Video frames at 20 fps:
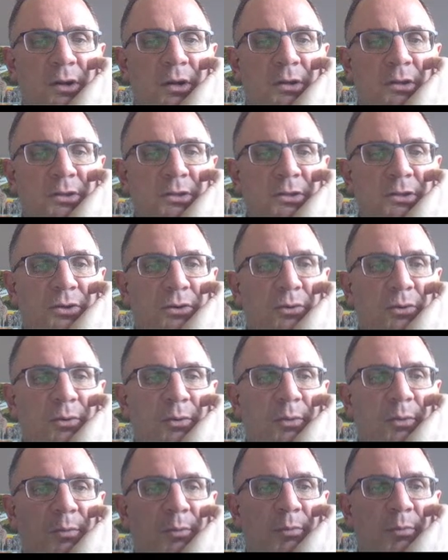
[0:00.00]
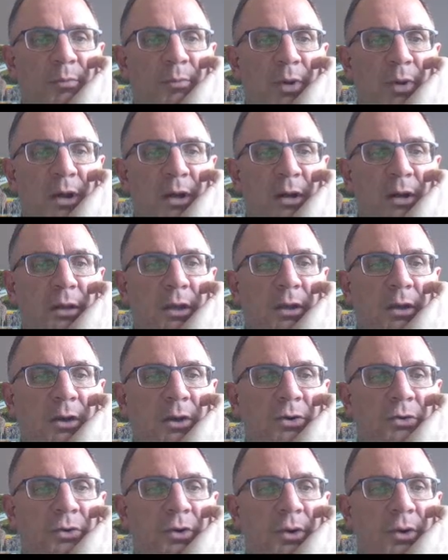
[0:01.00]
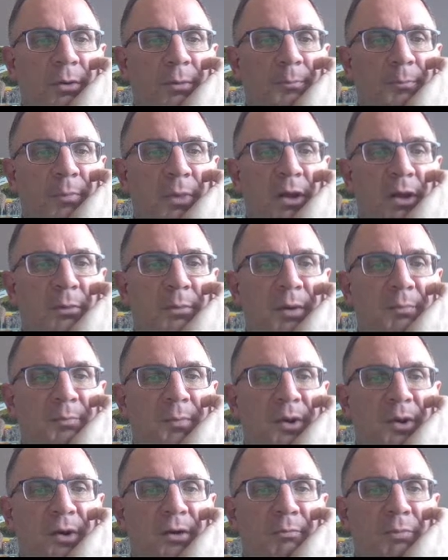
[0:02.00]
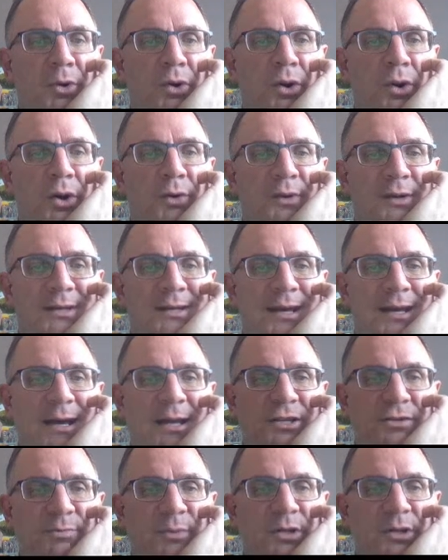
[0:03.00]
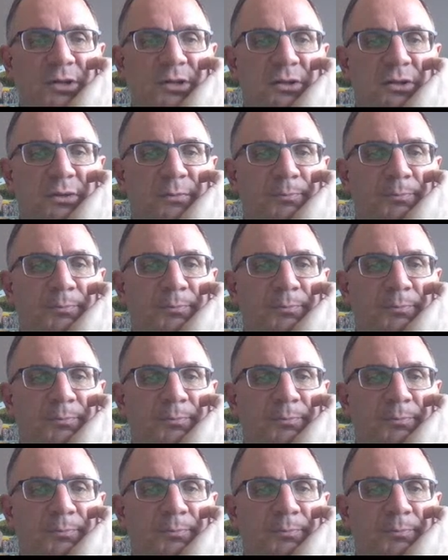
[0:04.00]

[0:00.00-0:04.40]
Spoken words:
So by clicking on minimum number of attachments,